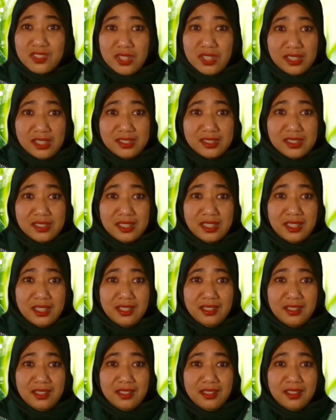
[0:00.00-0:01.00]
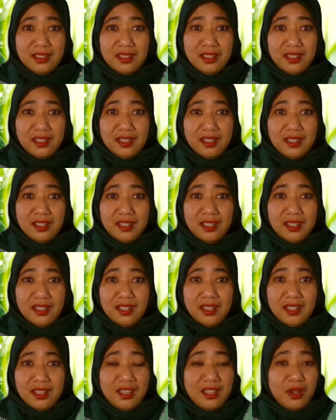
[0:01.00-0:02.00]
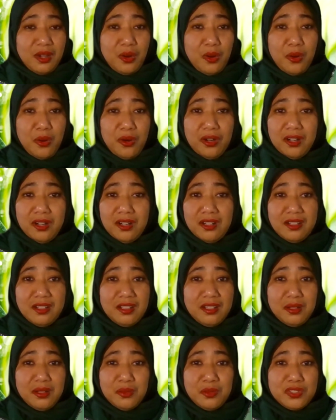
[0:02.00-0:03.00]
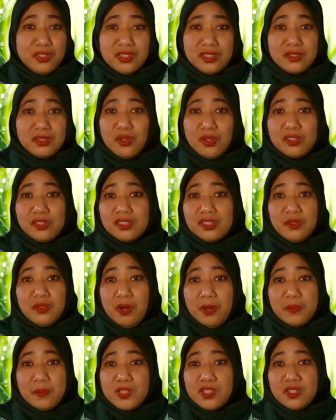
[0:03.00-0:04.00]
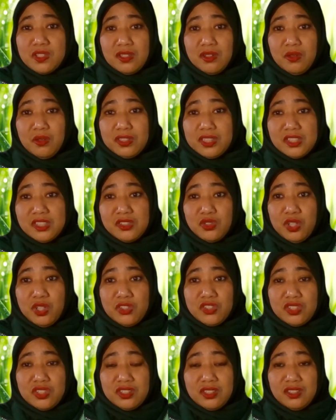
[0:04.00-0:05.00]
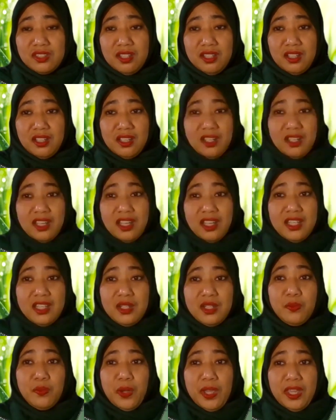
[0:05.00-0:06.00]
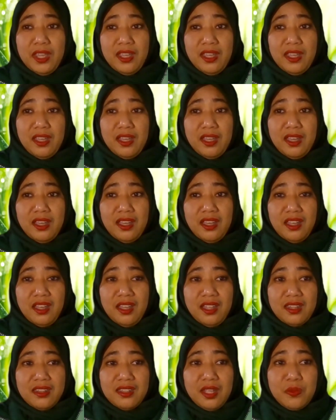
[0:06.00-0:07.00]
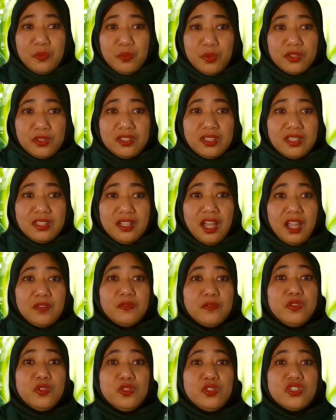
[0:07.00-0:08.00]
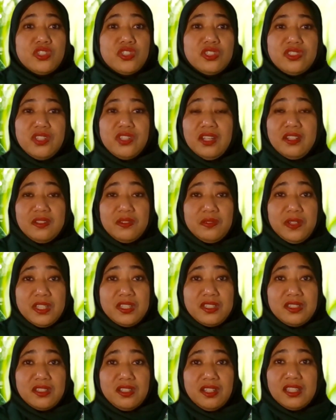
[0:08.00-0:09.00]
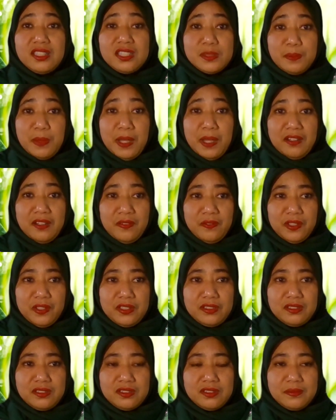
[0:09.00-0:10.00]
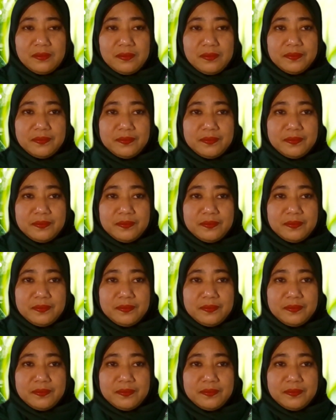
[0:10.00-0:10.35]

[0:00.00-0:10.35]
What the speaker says: justly, or we just cause corruption or destruction in a way that would deny future generation its benefits.